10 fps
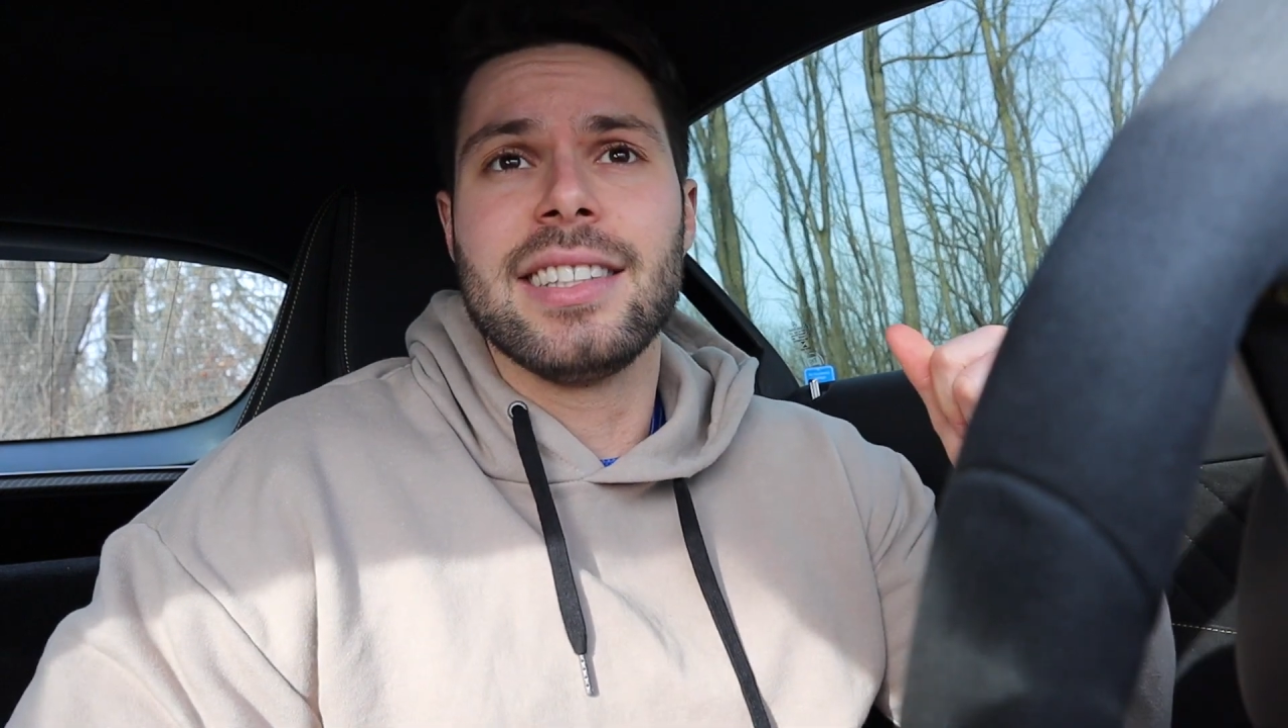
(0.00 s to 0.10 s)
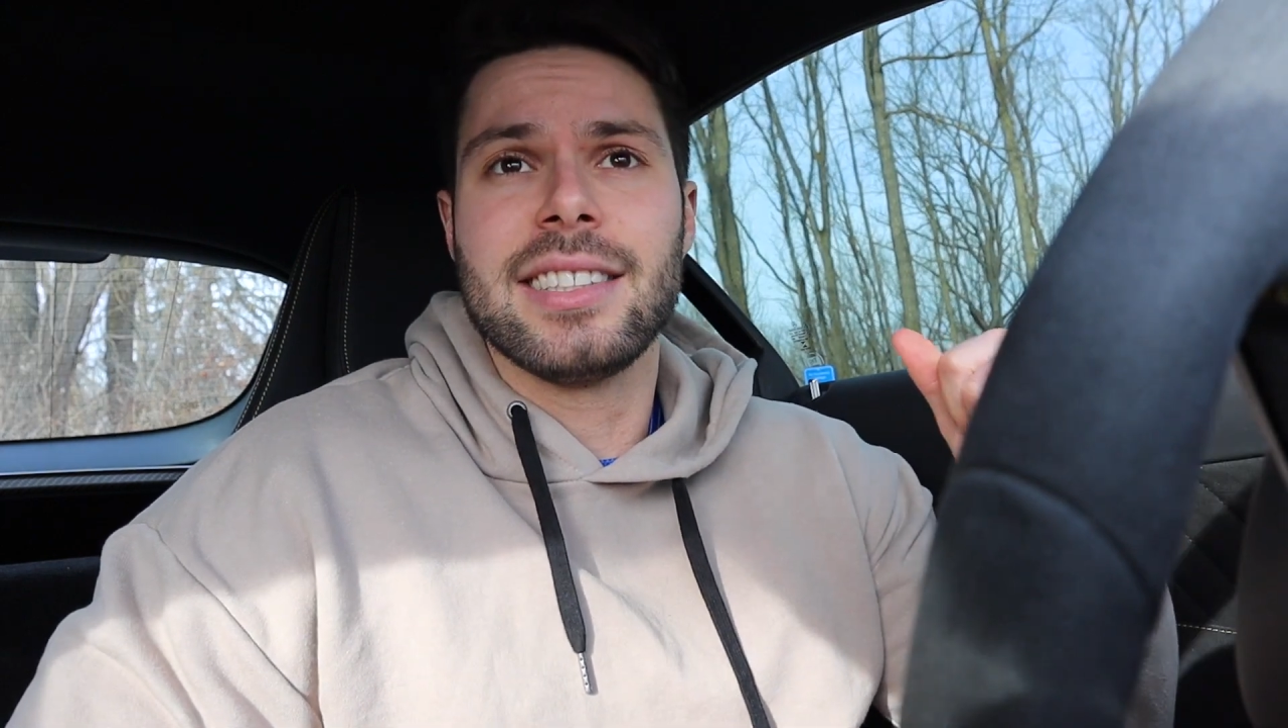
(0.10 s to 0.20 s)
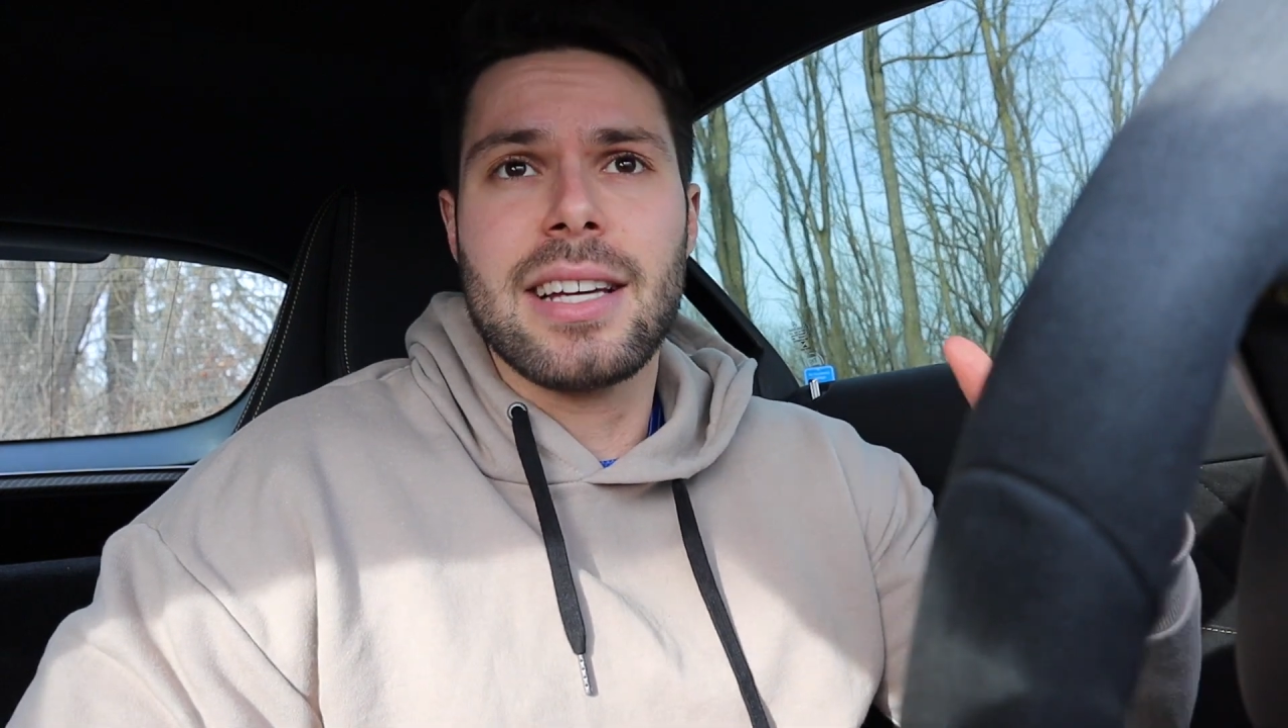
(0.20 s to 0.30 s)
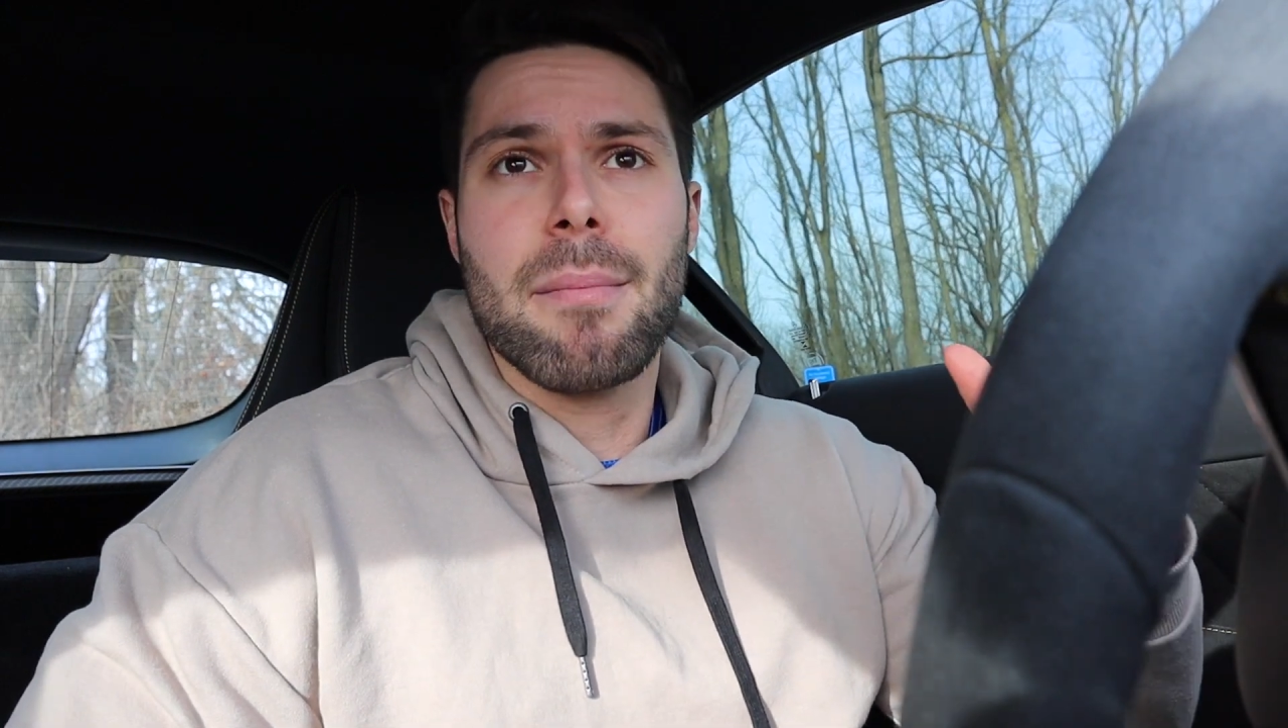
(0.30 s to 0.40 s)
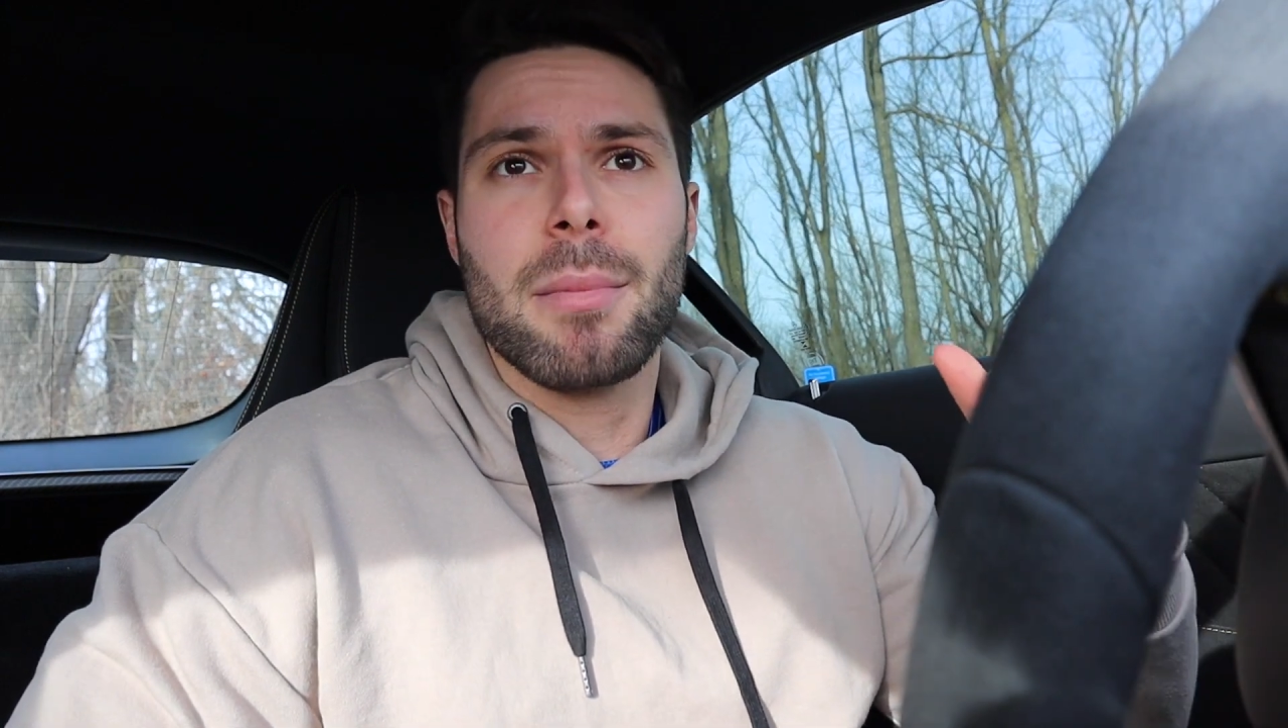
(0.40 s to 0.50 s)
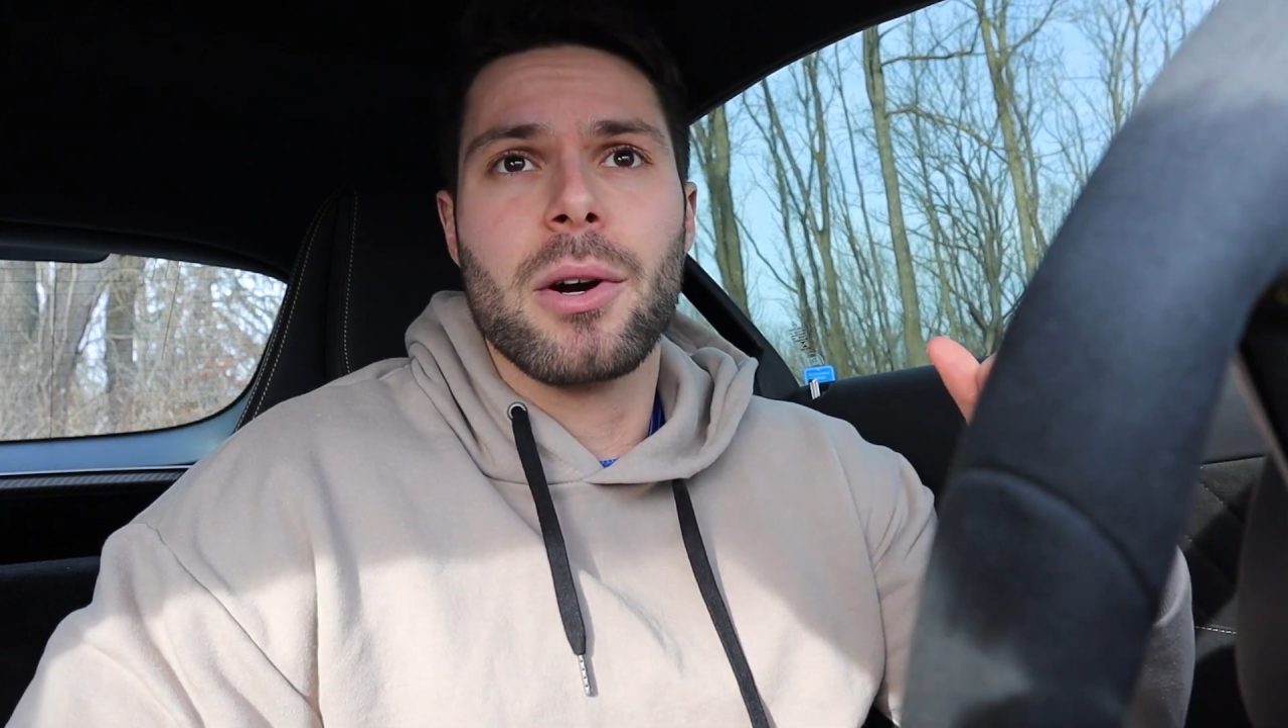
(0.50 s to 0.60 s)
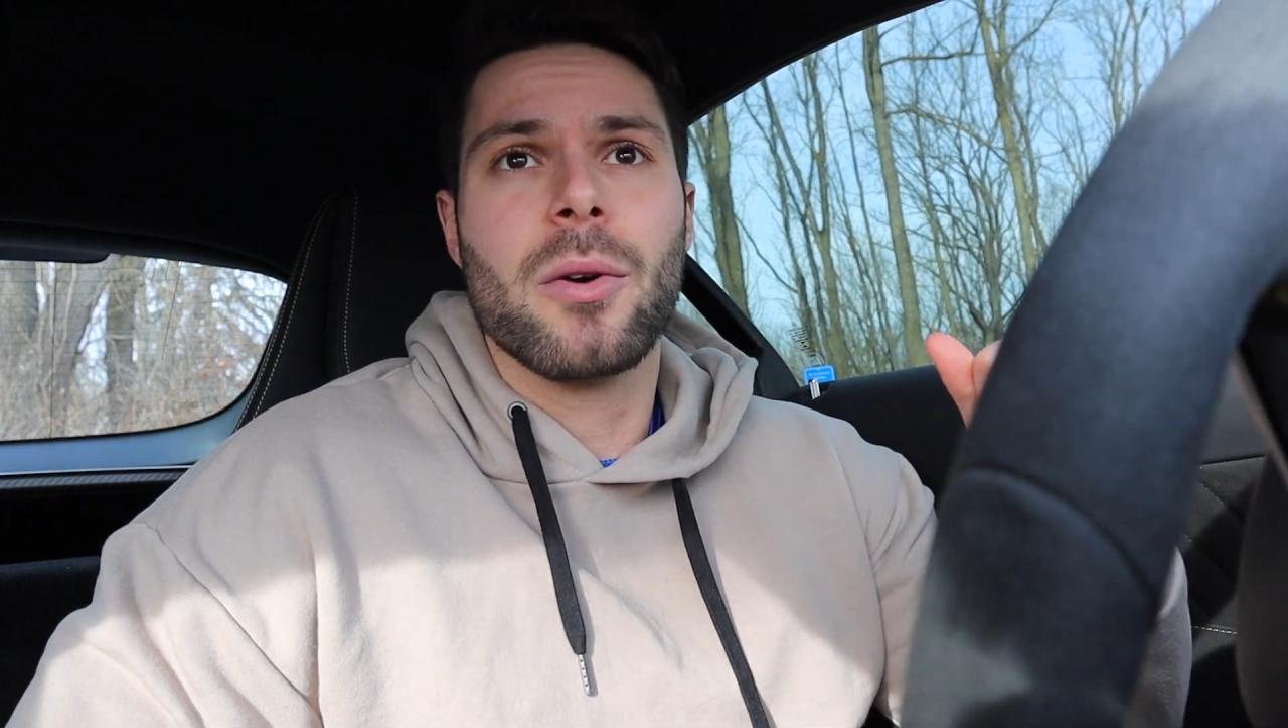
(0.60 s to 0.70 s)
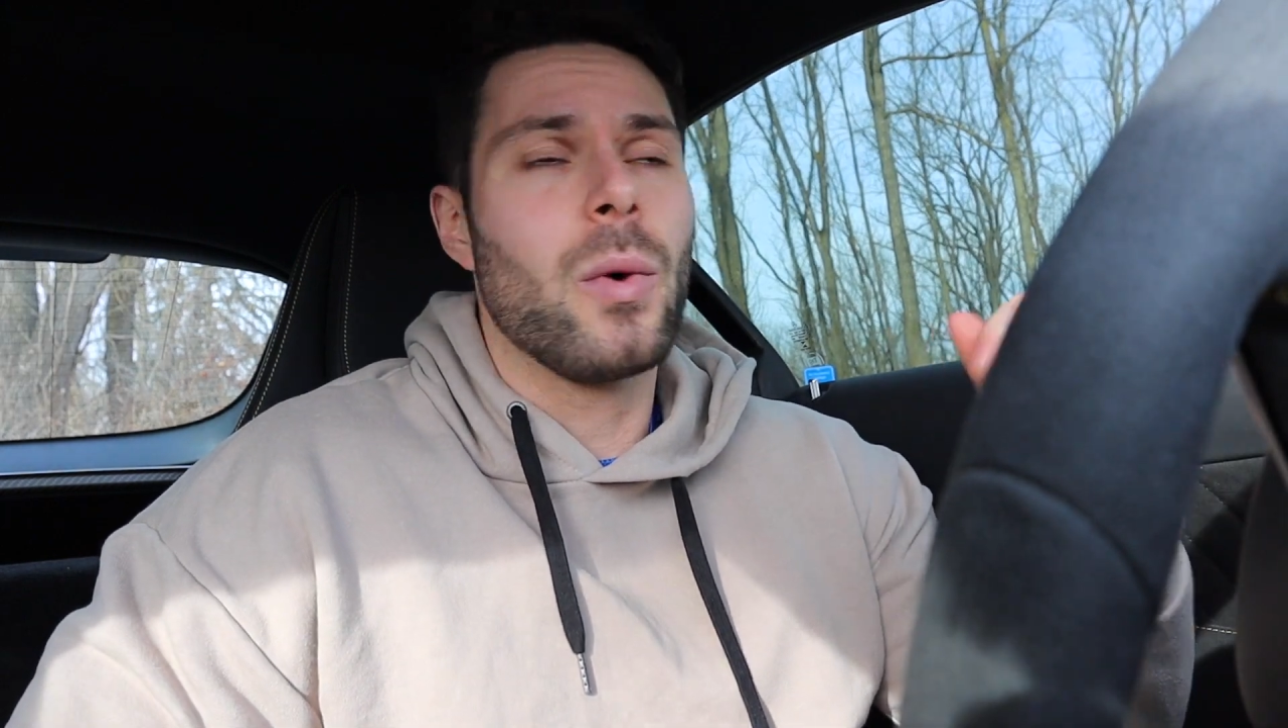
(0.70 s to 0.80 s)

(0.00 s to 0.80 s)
in December,